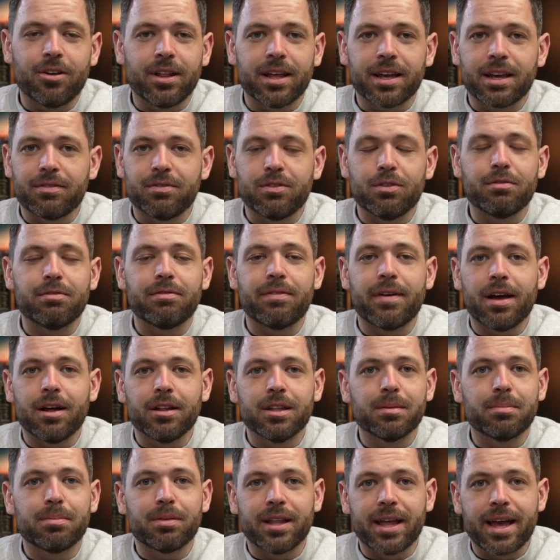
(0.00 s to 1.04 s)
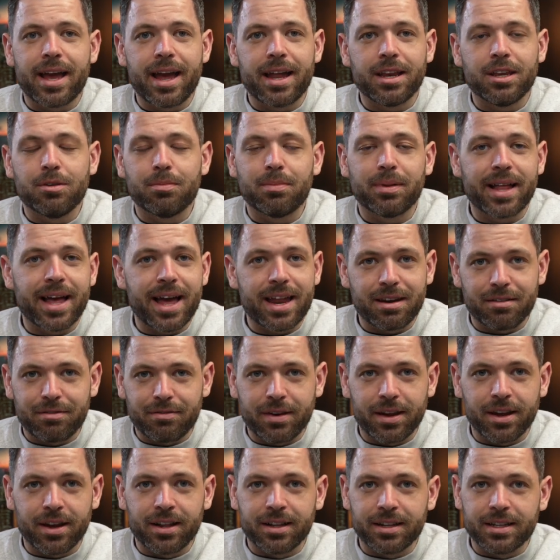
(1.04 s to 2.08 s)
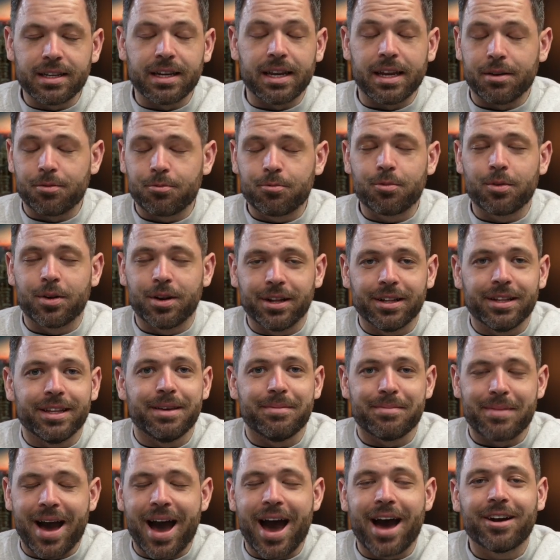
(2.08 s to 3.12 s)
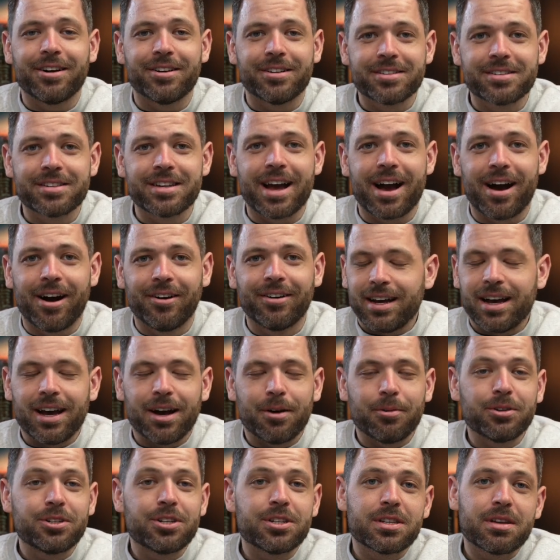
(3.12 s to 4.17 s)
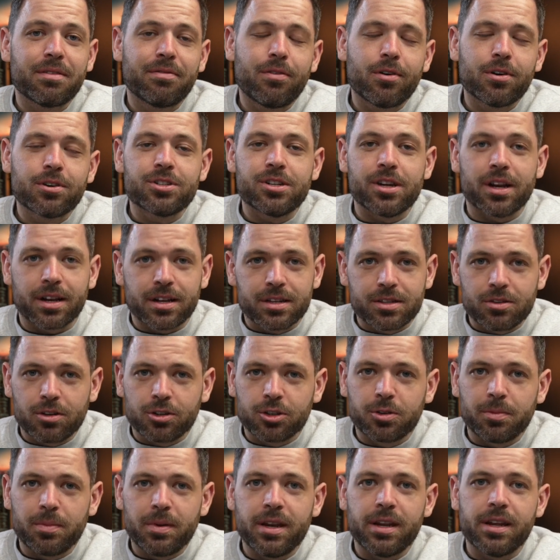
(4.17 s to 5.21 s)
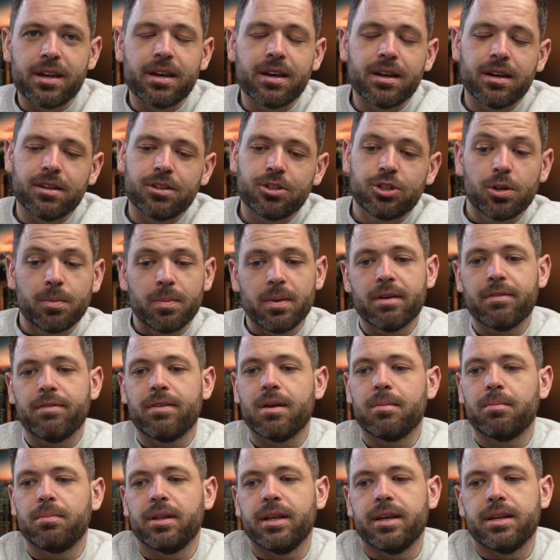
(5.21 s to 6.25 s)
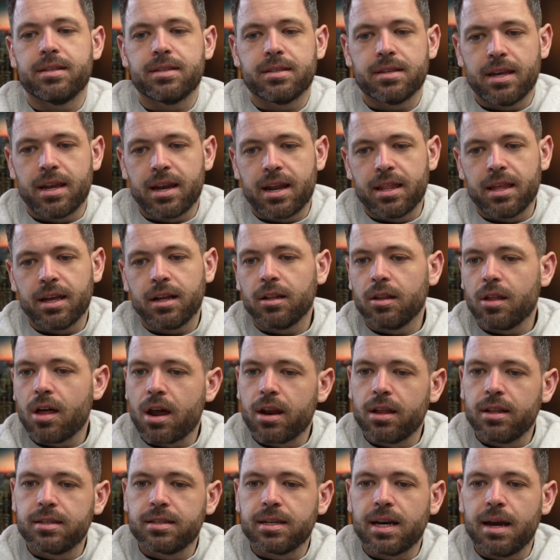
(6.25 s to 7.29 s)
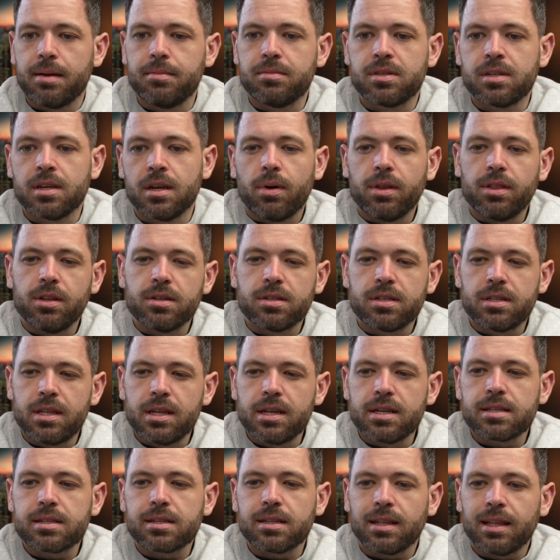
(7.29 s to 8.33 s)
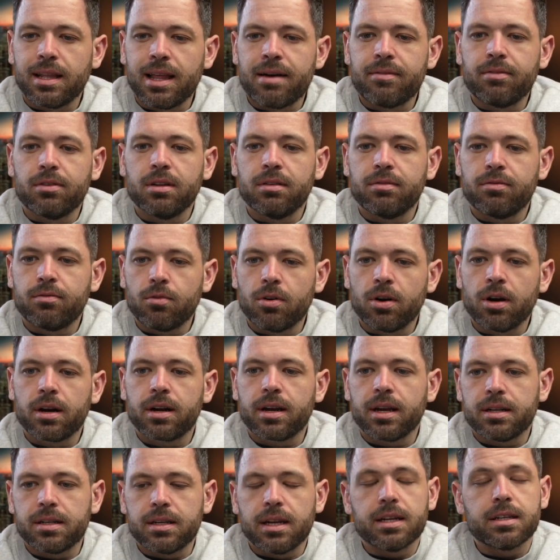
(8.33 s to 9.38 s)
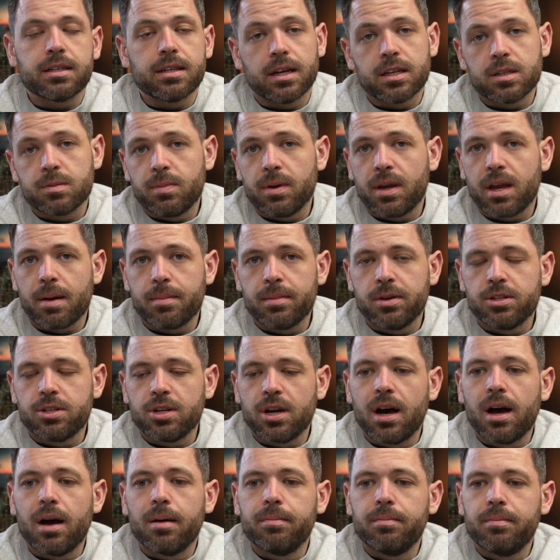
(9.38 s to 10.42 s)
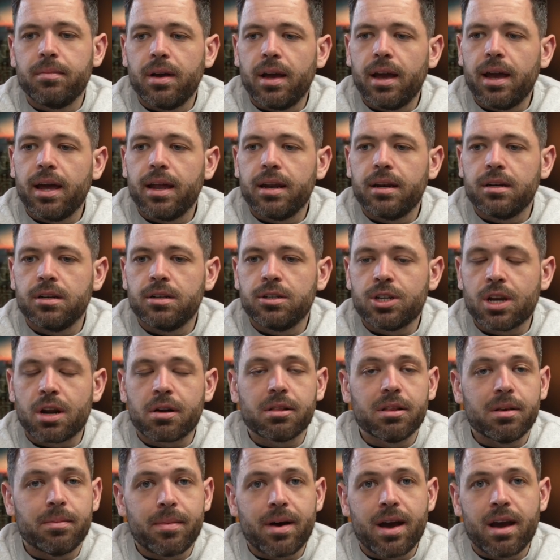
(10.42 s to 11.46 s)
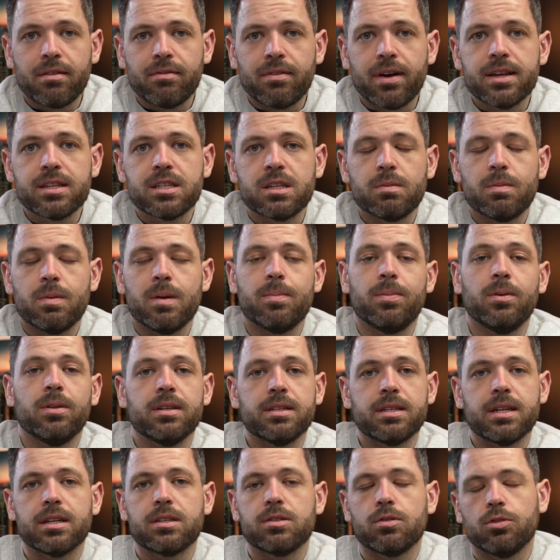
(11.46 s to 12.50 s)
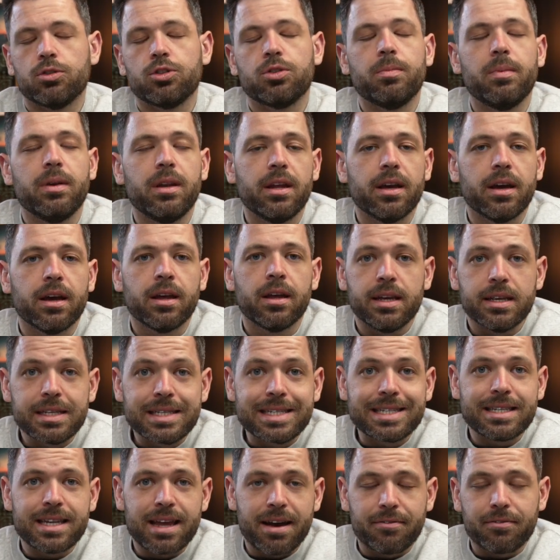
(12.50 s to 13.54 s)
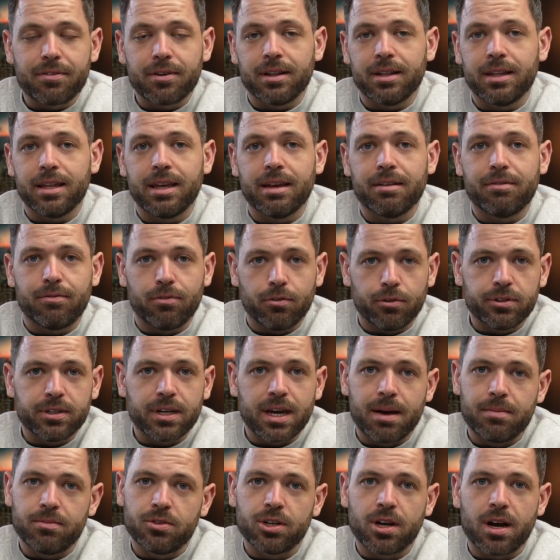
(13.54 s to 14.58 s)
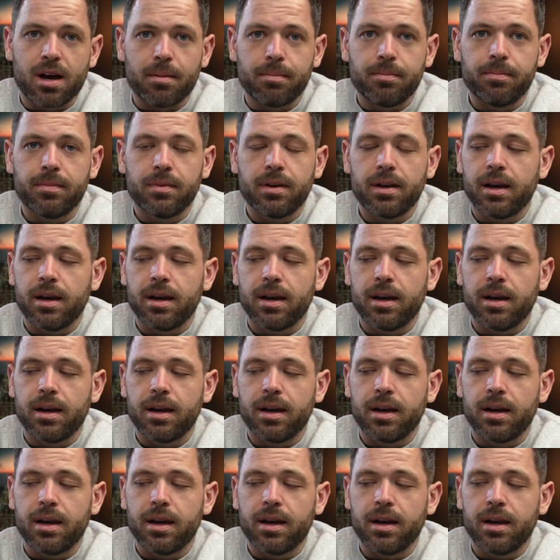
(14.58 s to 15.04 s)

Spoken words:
Like if you fail to plan, you plan to fail. It really matters now, which is unfortunate because social media should be a fun place. And I think a lot of the times when there's this level of work, it does become a job. And generally my advice to people is that social media is definitely a full-time job.